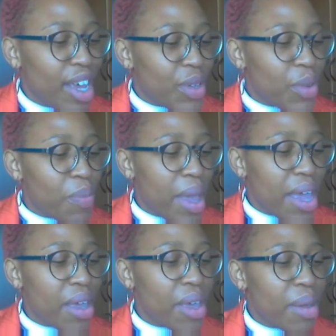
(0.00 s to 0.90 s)
You
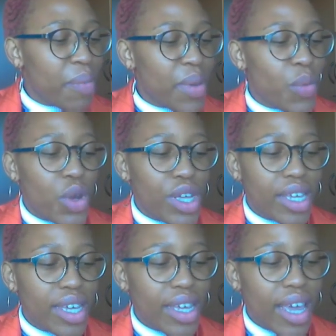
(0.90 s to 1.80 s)
may be
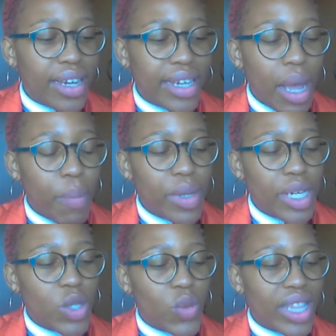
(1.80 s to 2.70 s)
working in
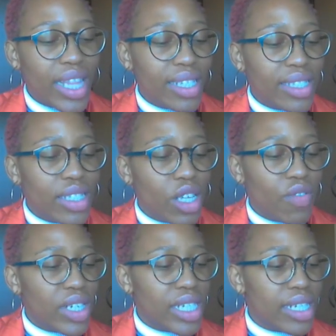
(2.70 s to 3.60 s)
companies with dozens
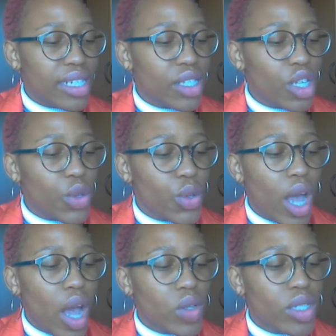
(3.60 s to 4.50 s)
of leaders
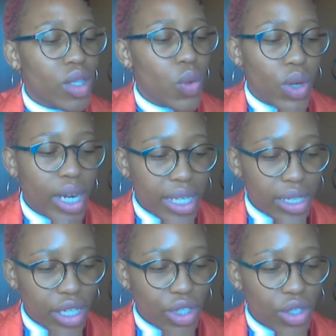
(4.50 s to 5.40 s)
throughout the
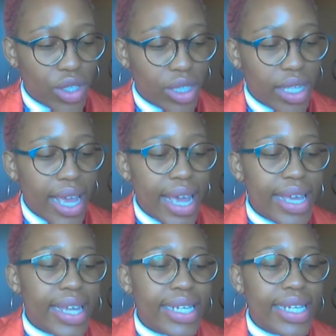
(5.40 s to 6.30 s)
organizations,
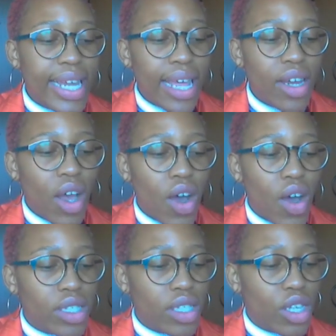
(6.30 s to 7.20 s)
yet none are
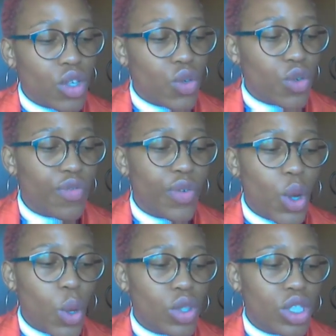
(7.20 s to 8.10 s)
asking you for
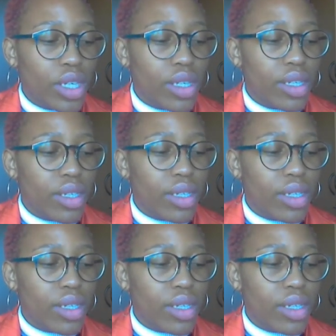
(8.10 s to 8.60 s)
coaching.